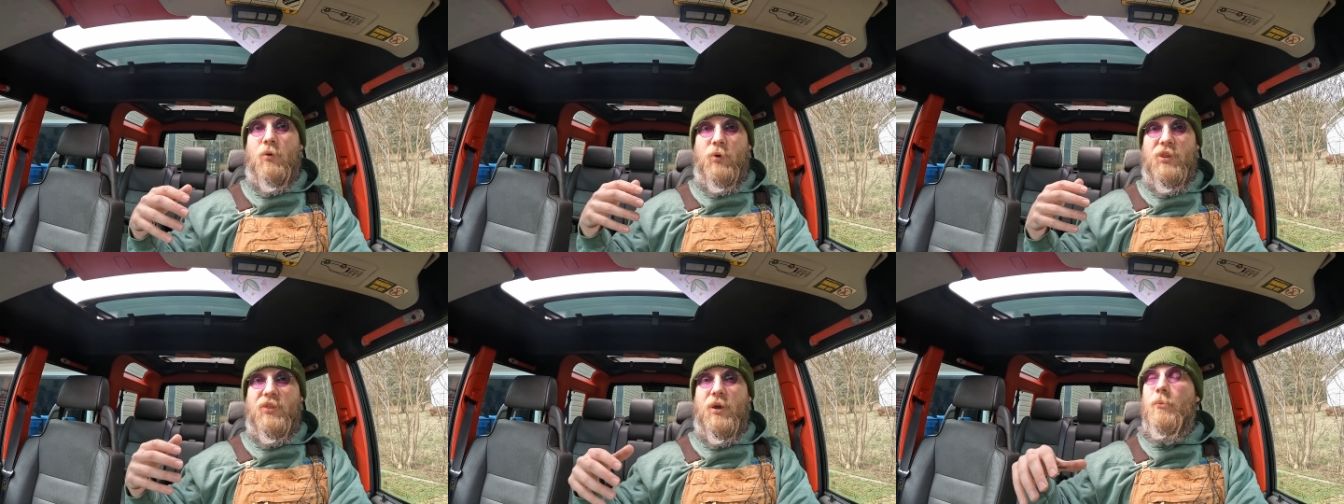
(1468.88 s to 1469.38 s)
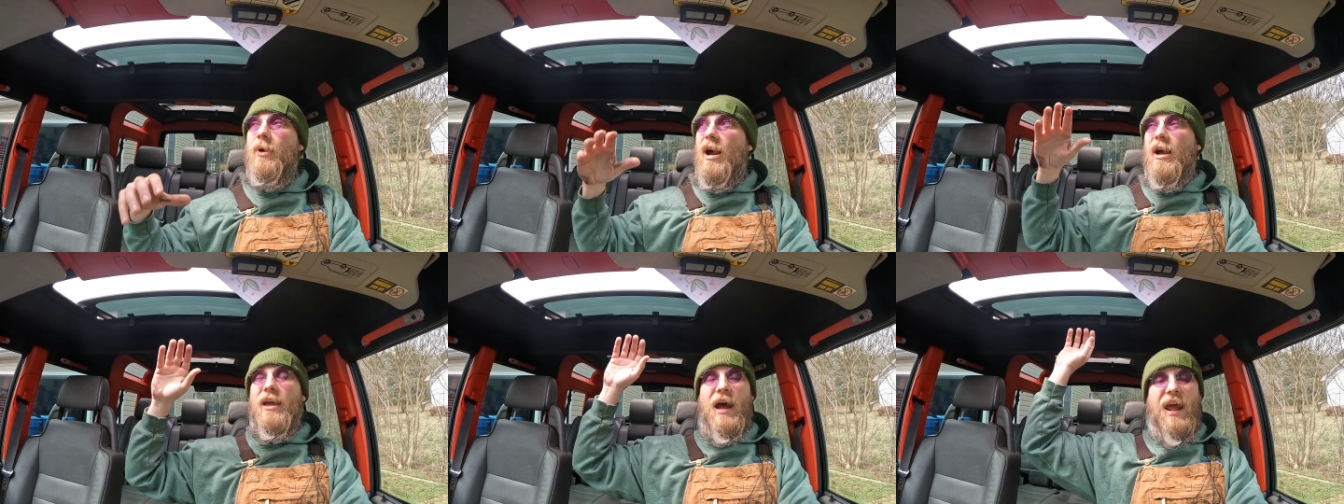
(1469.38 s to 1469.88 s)
with them.
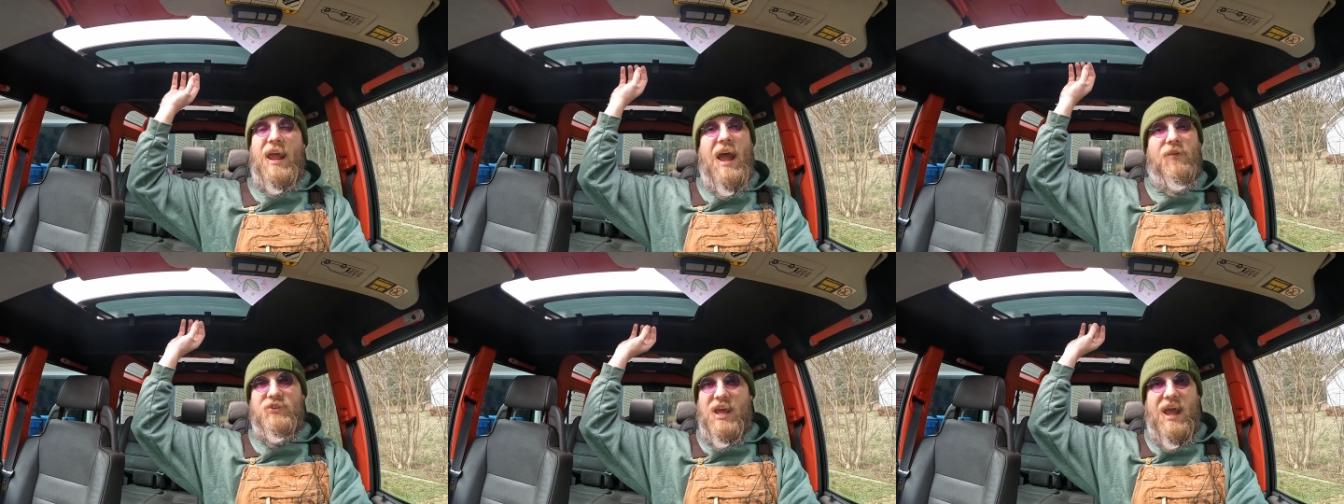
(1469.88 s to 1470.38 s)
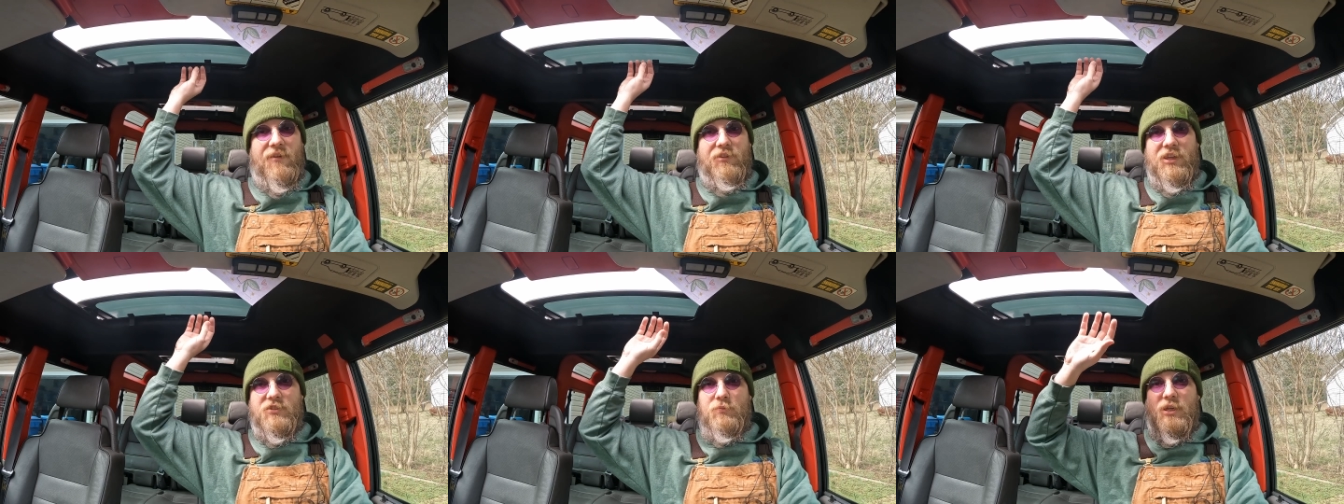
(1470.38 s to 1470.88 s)
I have to have
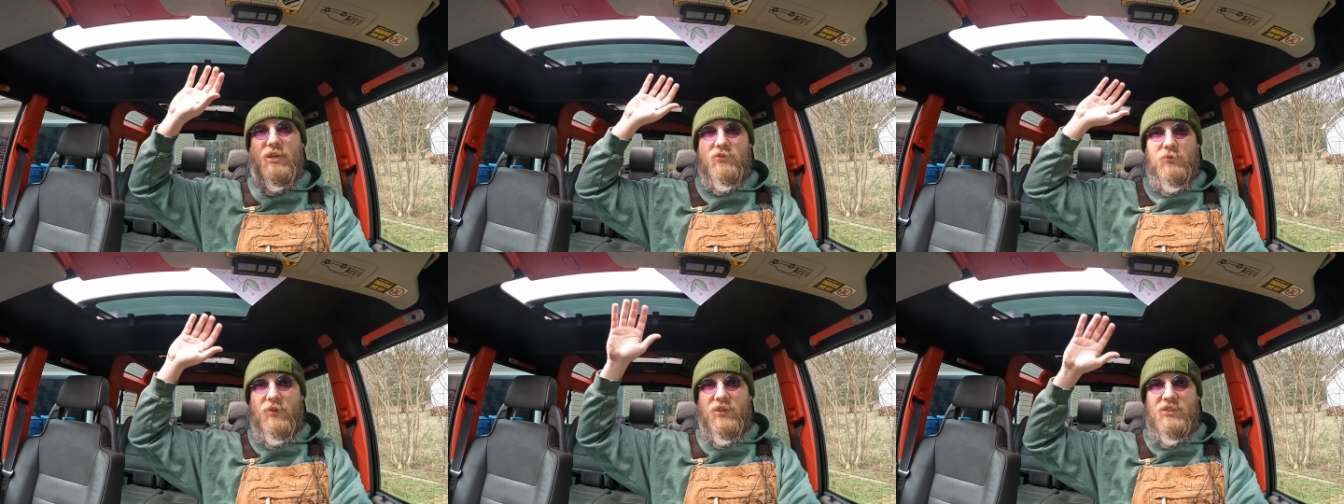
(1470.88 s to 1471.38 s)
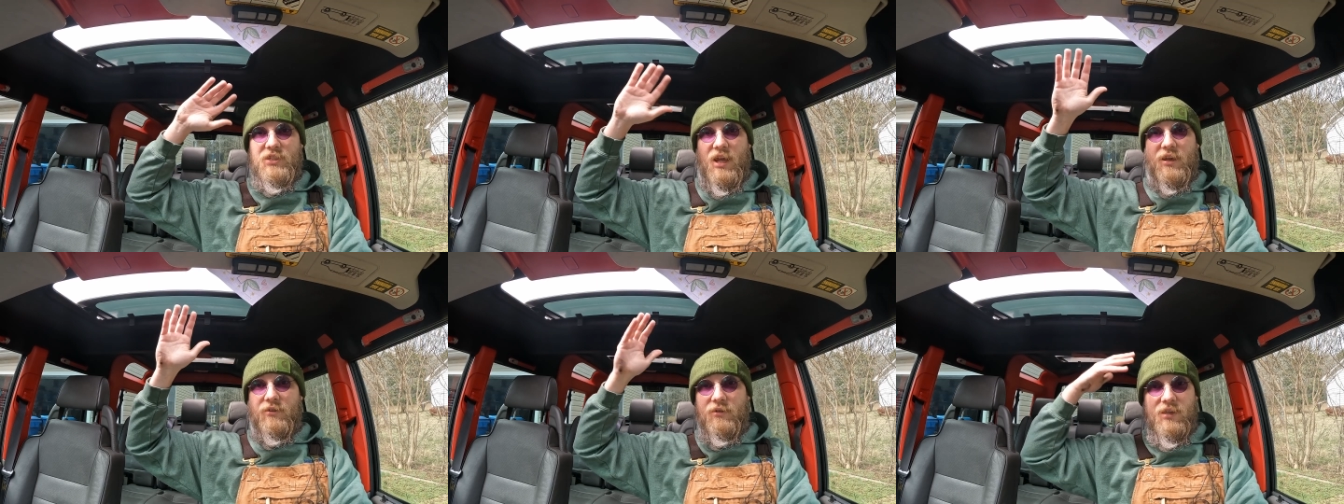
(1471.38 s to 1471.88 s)
these, because when the
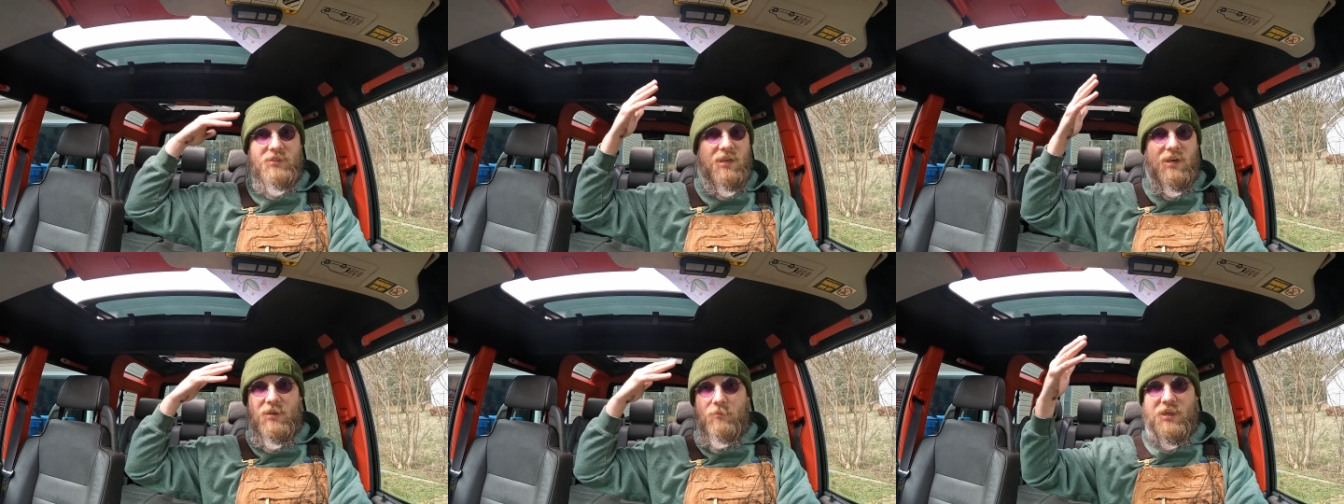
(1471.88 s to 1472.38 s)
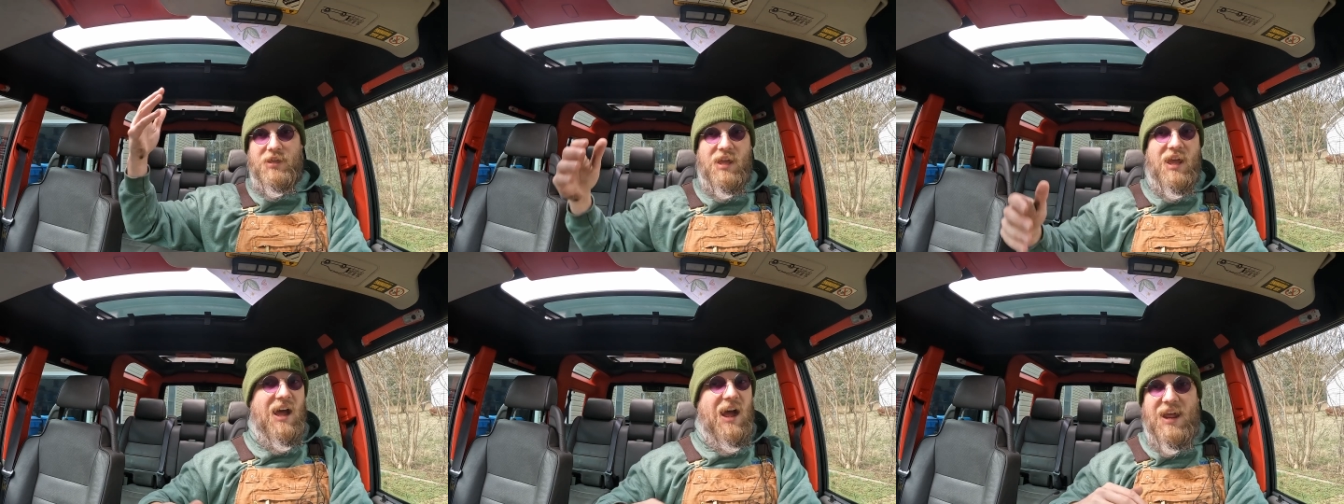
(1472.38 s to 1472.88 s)
sun is hitting me,
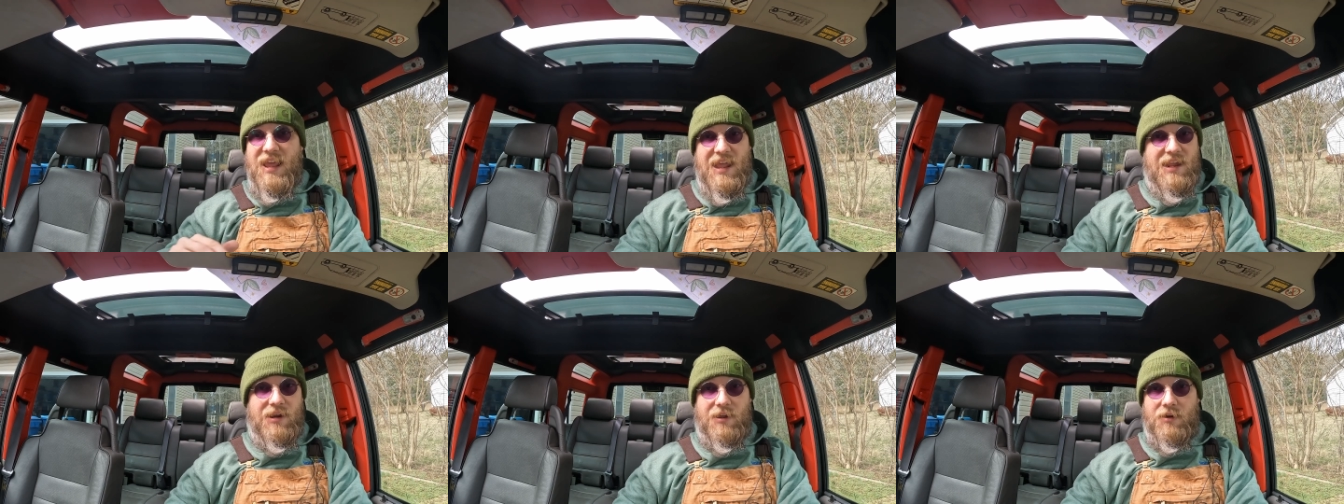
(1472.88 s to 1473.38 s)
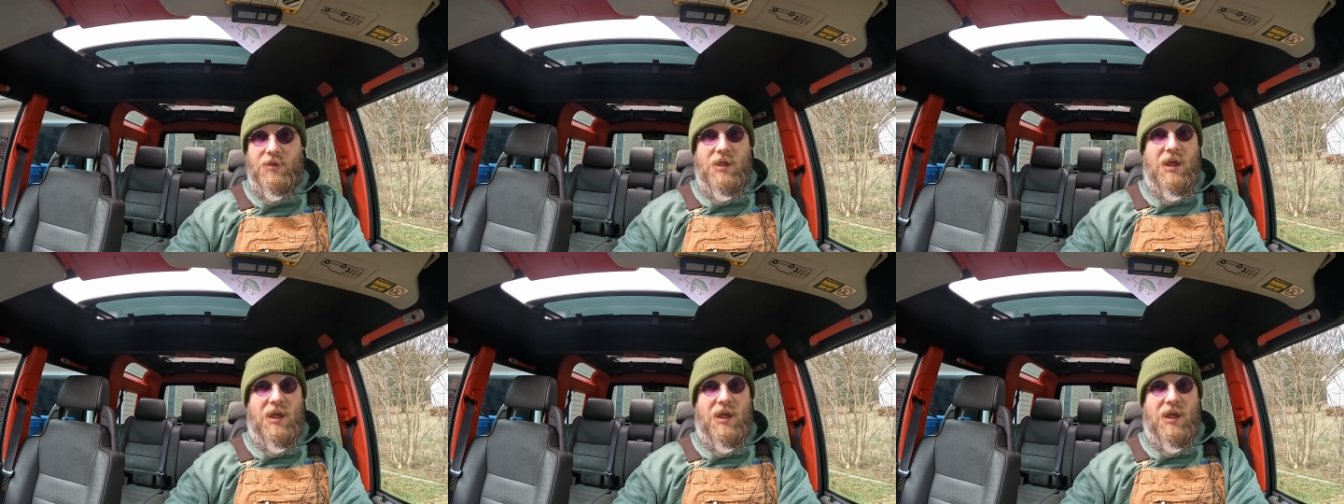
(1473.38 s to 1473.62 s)
I hate it.